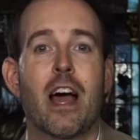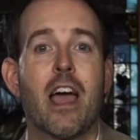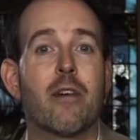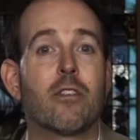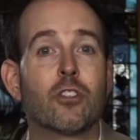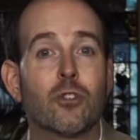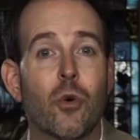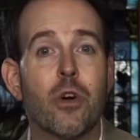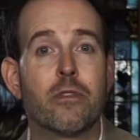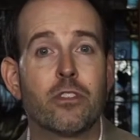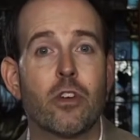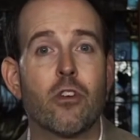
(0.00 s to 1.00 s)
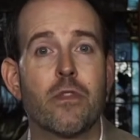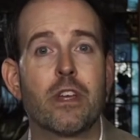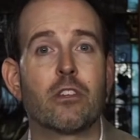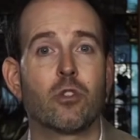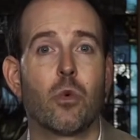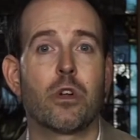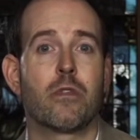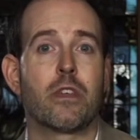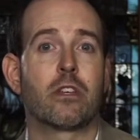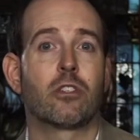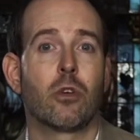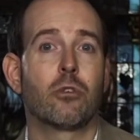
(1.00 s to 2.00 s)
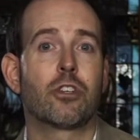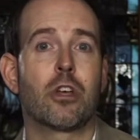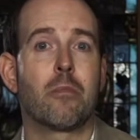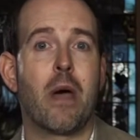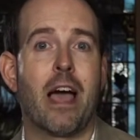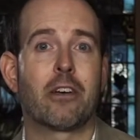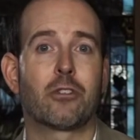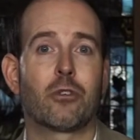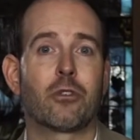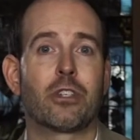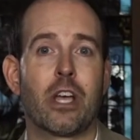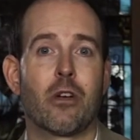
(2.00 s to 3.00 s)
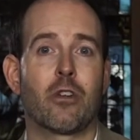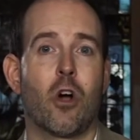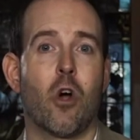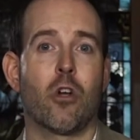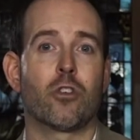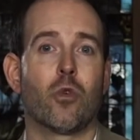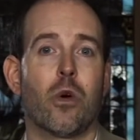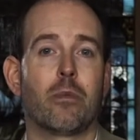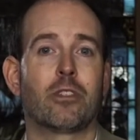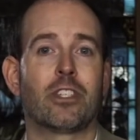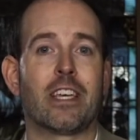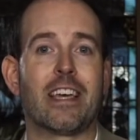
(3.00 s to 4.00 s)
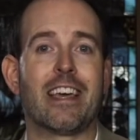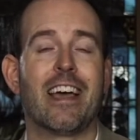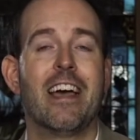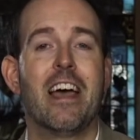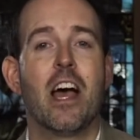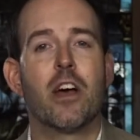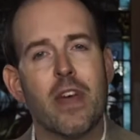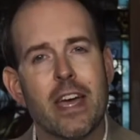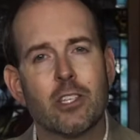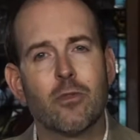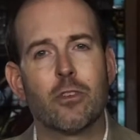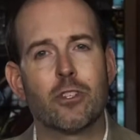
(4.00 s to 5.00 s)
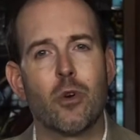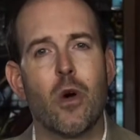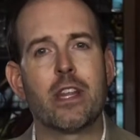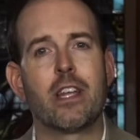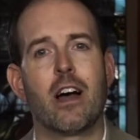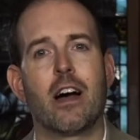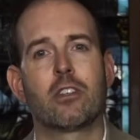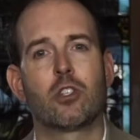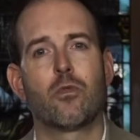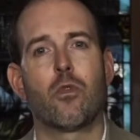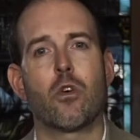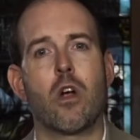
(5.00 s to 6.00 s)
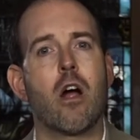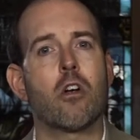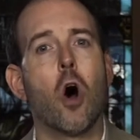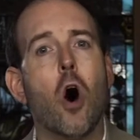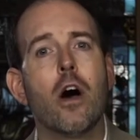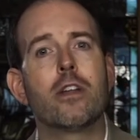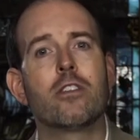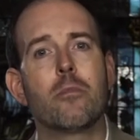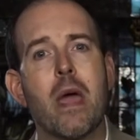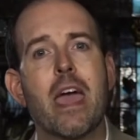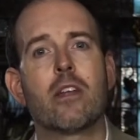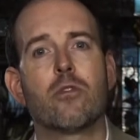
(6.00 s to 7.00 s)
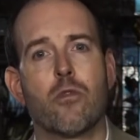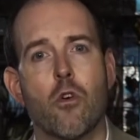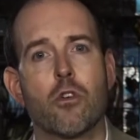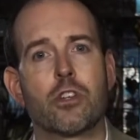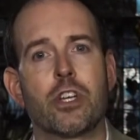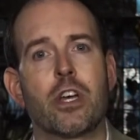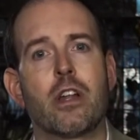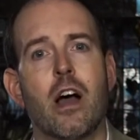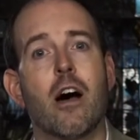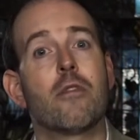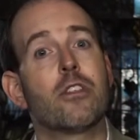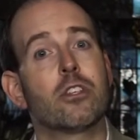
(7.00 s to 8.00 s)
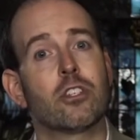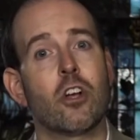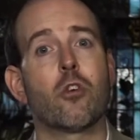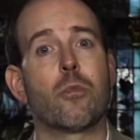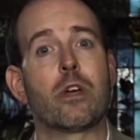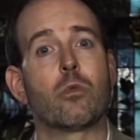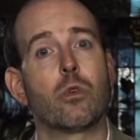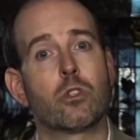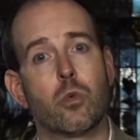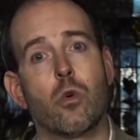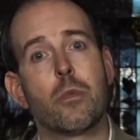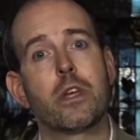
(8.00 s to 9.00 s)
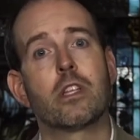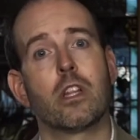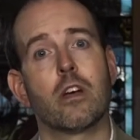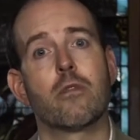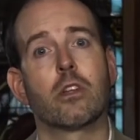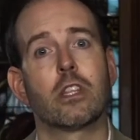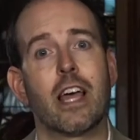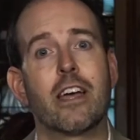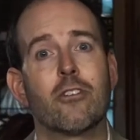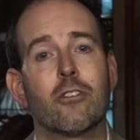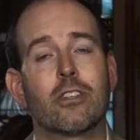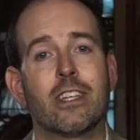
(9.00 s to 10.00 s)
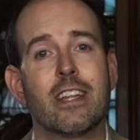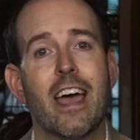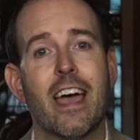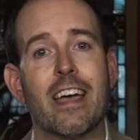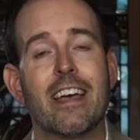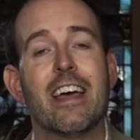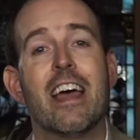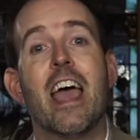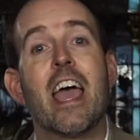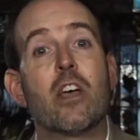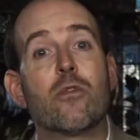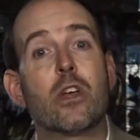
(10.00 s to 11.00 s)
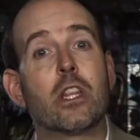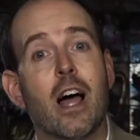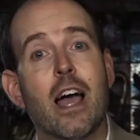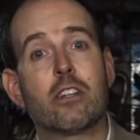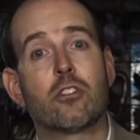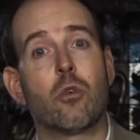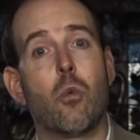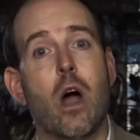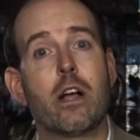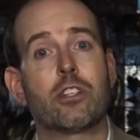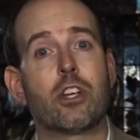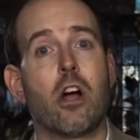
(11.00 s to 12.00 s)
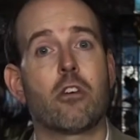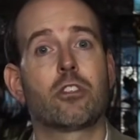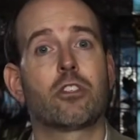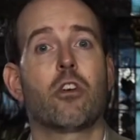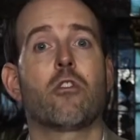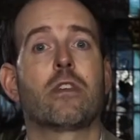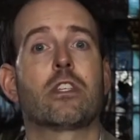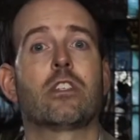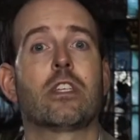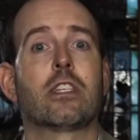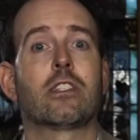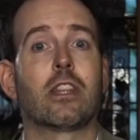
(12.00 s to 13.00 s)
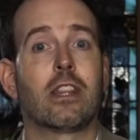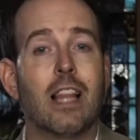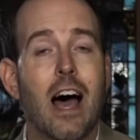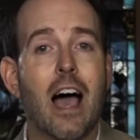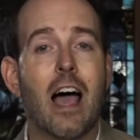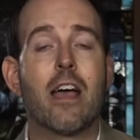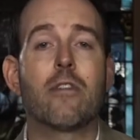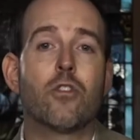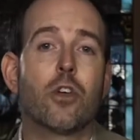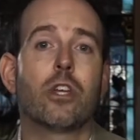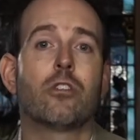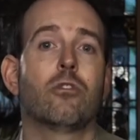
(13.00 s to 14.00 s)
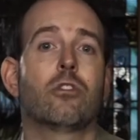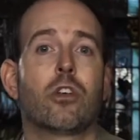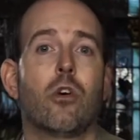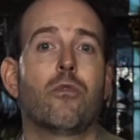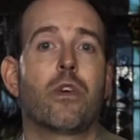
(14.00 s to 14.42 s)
and I have the joy of serving as one of the associate pastors here at RUMC. Thanks for joining us for our on-demand version of the sermon, which will be delivered later today. If you'd like to watch our services live, you can do so